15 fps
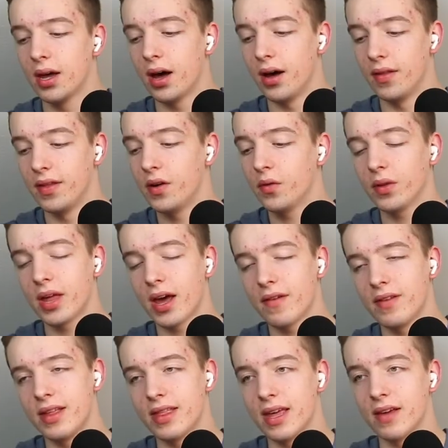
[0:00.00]
they don't really have
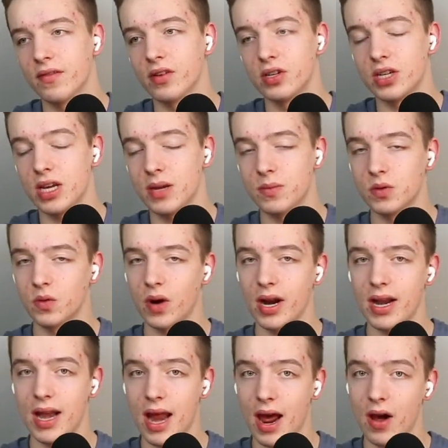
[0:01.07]
anything for teams right
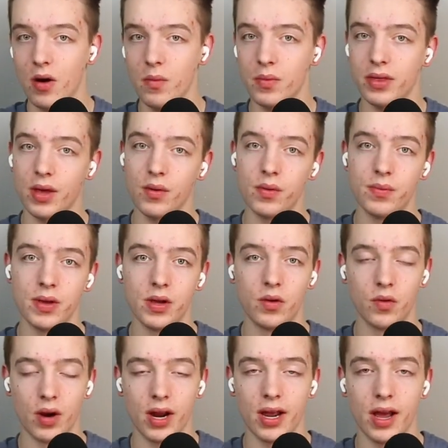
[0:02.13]
now, but that would be a
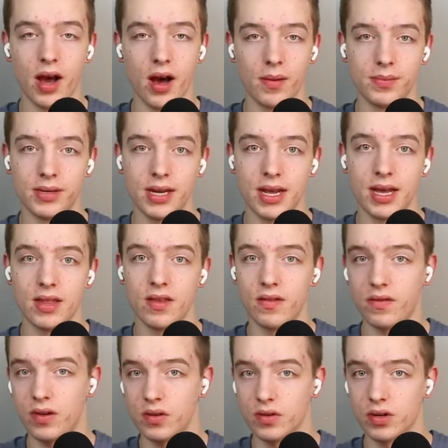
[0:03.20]
great update in the
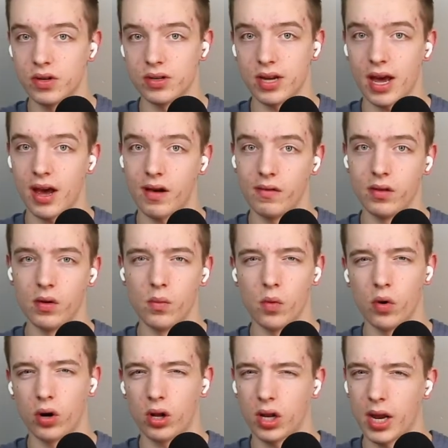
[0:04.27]
future to have a little
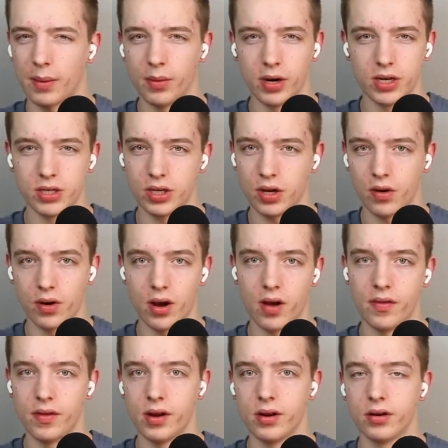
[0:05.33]
more collaboration going
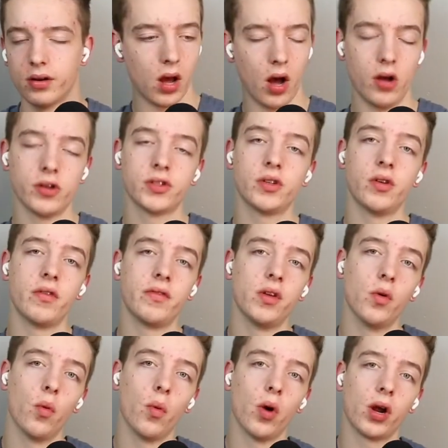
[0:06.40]
on there. Also, if
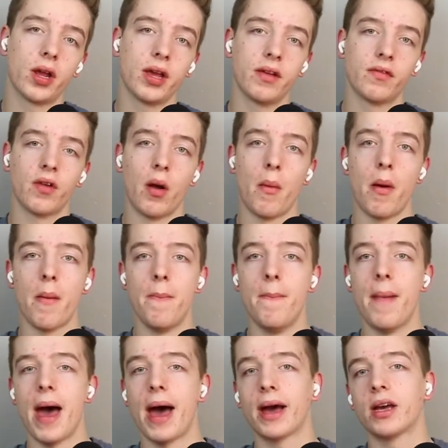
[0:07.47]
you're working from
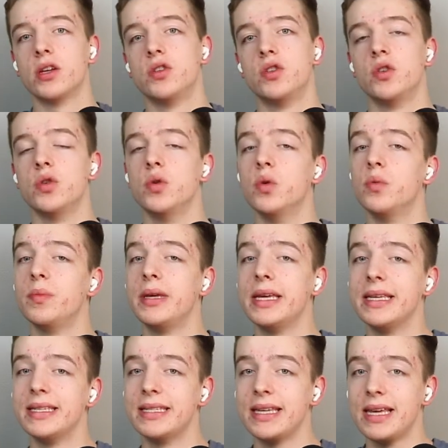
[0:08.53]
Mac to
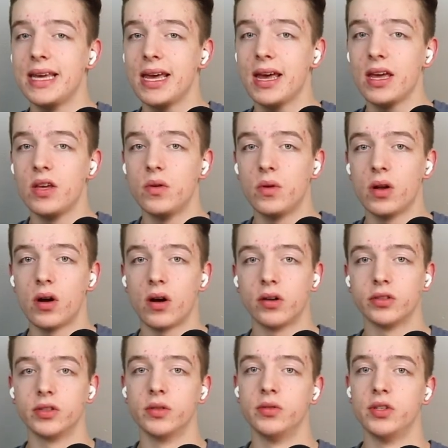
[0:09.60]
PC, you can
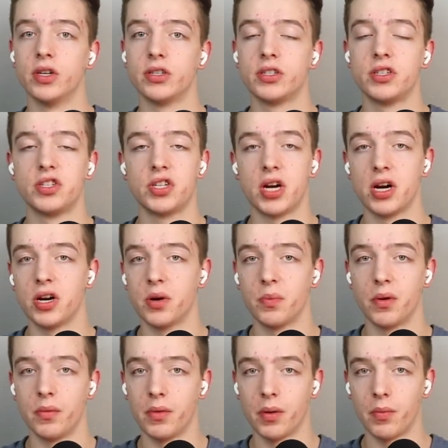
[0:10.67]
also just share your
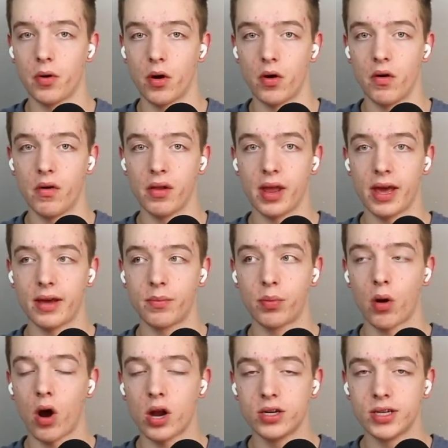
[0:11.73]
Premiere Pro like
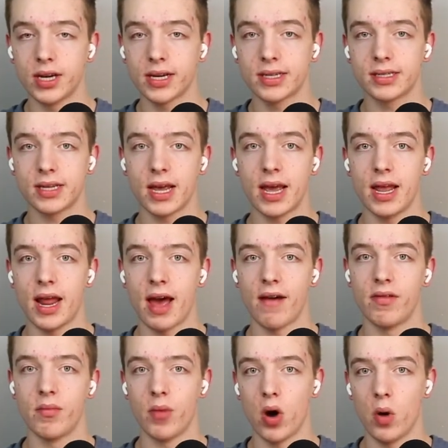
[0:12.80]
projects and have
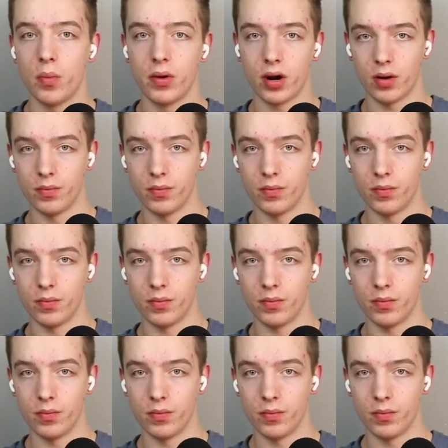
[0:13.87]
them open on